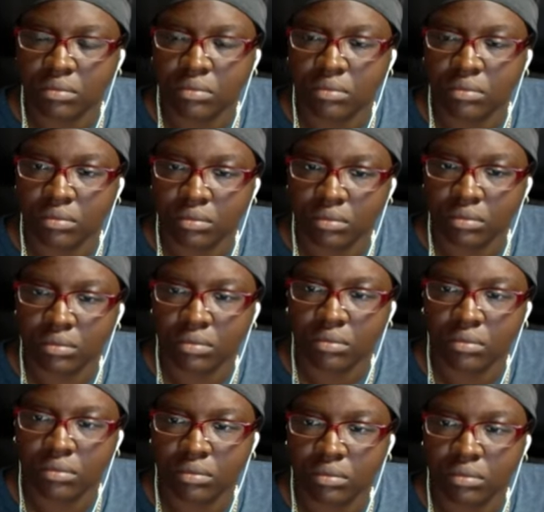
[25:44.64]

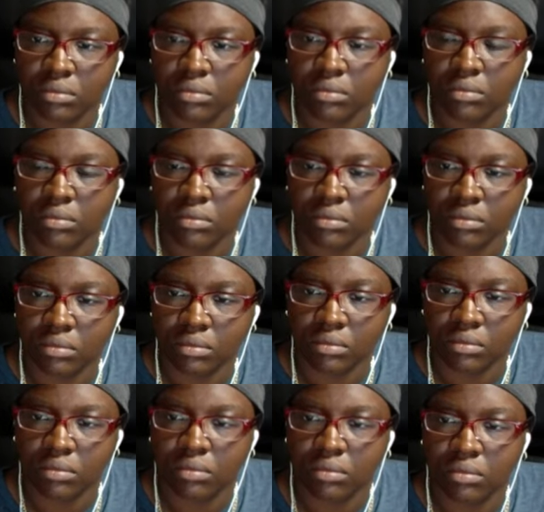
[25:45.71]

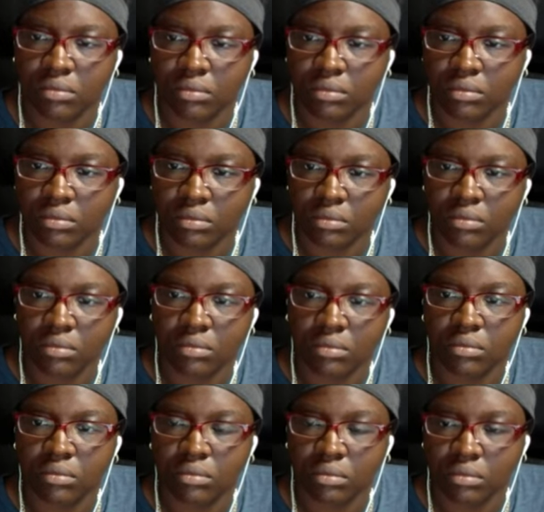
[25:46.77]

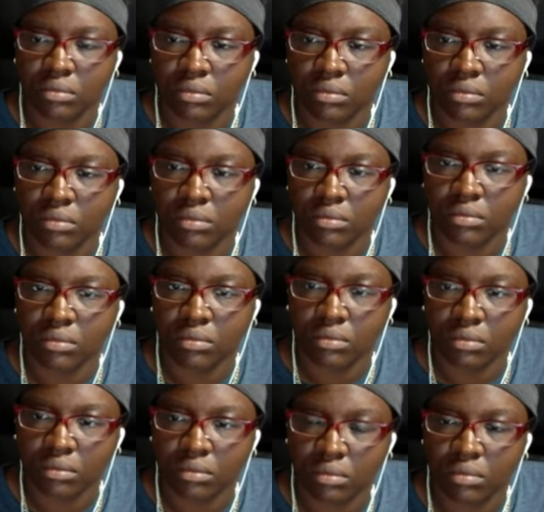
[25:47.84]

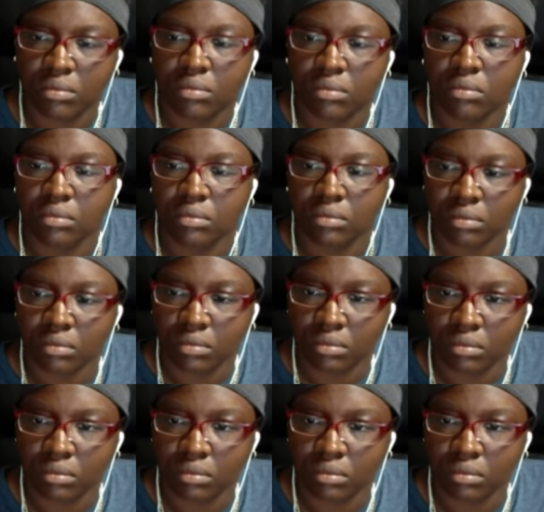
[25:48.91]
(not speaking)